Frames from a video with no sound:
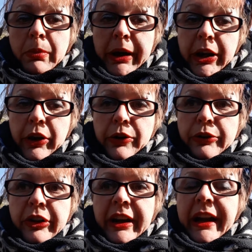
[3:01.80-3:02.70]
my
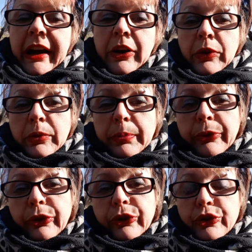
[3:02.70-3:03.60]
node, and it
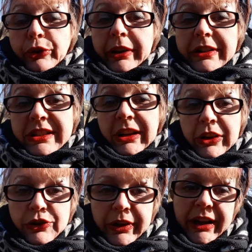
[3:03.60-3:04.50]
helps during the surgery,